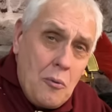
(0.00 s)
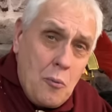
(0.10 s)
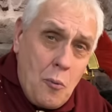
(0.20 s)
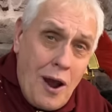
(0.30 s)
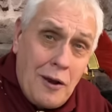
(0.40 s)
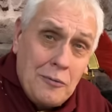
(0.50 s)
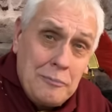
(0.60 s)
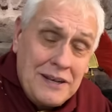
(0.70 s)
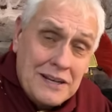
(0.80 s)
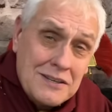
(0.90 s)
wow,
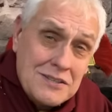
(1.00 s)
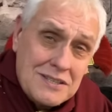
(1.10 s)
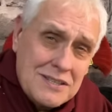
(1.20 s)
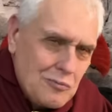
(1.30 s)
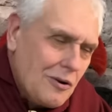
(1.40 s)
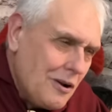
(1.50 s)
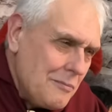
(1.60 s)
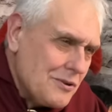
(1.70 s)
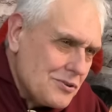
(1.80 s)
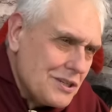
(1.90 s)
because what
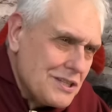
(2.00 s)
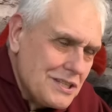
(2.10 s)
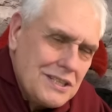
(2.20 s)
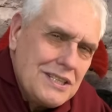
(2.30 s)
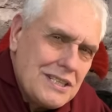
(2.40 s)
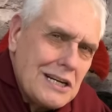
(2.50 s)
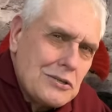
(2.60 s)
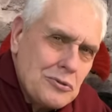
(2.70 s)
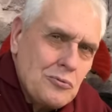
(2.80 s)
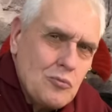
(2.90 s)
I'm interested in is
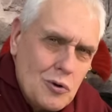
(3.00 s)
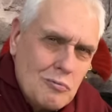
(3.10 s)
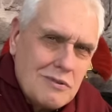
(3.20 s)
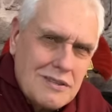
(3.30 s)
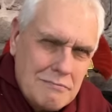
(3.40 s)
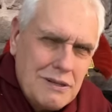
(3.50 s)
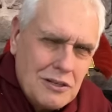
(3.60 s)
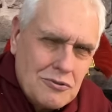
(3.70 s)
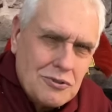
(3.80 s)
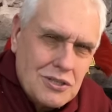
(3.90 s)
actual wounds, the
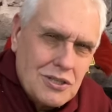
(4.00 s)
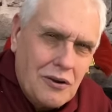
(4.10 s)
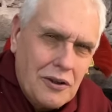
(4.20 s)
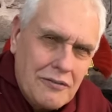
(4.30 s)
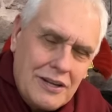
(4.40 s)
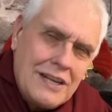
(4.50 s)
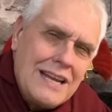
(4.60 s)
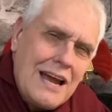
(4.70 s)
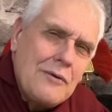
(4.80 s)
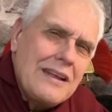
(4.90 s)
military side of it and
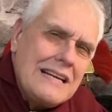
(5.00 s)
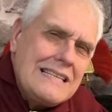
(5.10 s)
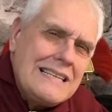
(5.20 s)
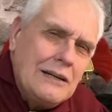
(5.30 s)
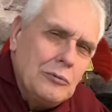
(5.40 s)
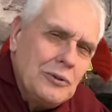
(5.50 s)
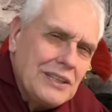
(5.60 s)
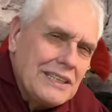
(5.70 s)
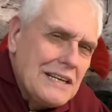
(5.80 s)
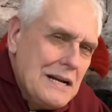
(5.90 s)
how they dealt with
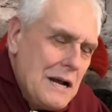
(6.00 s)
it.